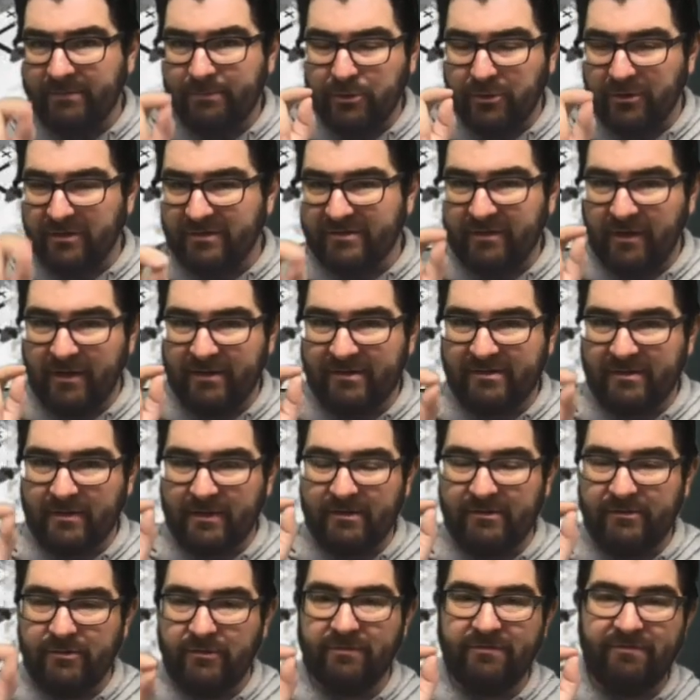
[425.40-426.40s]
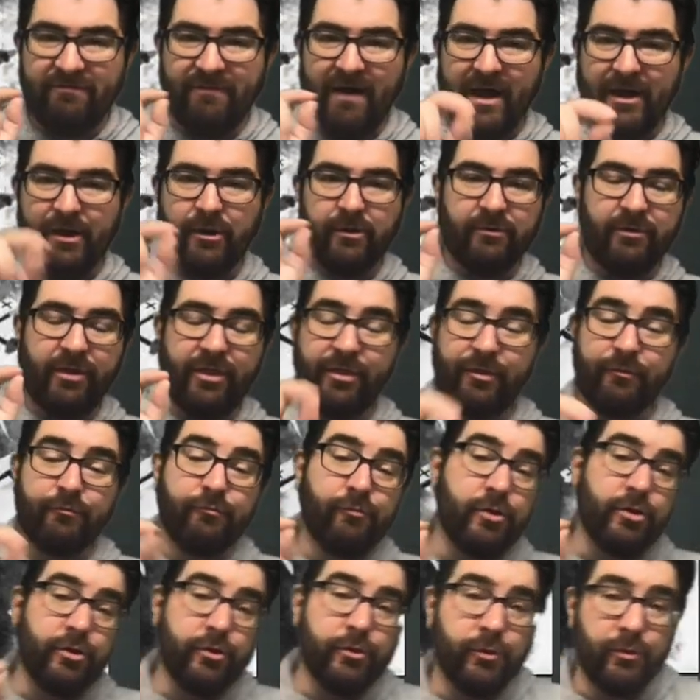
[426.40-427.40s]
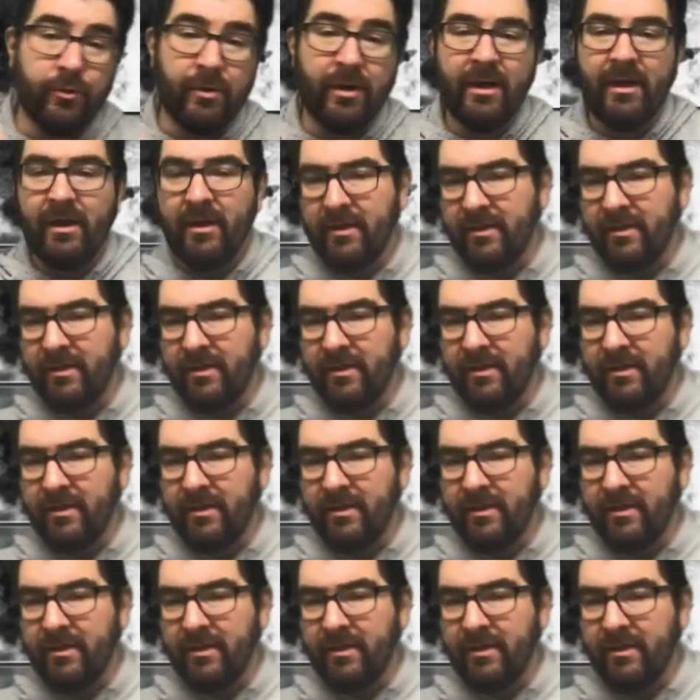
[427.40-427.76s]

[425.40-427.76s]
precisely to fire through